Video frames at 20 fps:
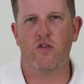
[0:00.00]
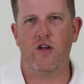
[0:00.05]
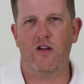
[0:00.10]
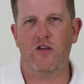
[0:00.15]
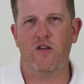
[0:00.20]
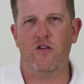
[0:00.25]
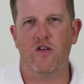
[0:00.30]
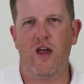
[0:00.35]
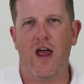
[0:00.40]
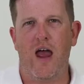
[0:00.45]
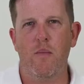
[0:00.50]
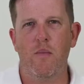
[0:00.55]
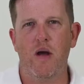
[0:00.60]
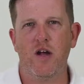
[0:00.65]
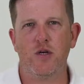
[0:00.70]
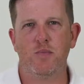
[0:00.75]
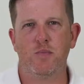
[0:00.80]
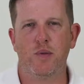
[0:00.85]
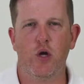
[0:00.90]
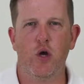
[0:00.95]
such as how
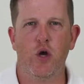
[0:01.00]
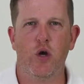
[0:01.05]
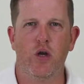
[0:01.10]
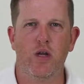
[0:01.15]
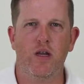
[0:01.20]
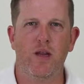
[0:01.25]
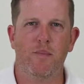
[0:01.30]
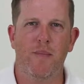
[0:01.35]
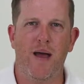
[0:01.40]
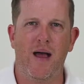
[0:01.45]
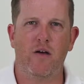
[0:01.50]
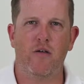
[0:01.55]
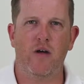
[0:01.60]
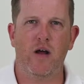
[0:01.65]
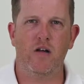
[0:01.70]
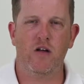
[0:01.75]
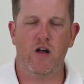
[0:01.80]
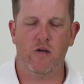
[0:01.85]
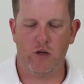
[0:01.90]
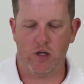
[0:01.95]
much blur in the
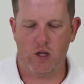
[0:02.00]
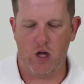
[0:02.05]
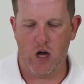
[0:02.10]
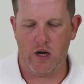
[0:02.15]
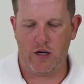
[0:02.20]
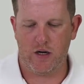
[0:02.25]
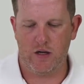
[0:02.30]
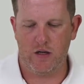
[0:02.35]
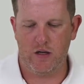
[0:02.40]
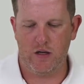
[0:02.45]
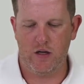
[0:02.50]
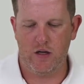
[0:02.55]
background I would like.